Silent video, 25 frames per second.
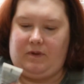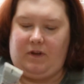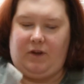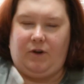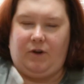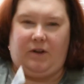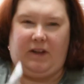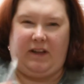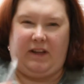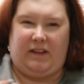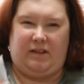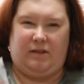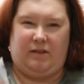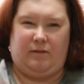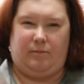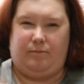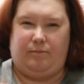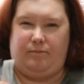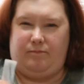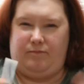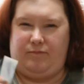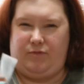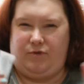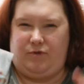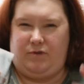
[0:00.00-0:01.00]
you know, like the,
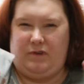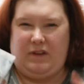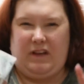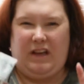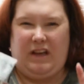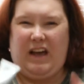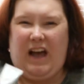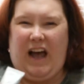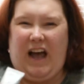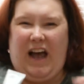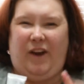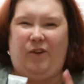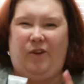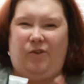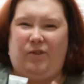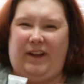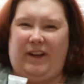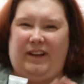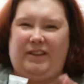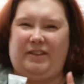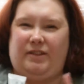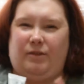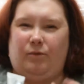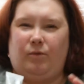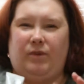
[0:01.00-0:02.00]
I don't
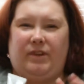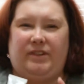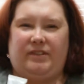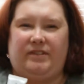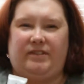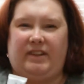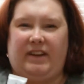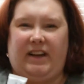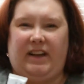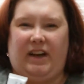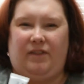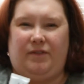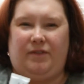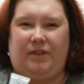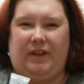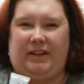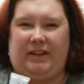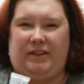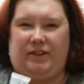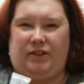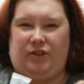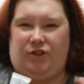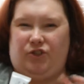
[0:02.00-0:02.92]
like the ones that have, like,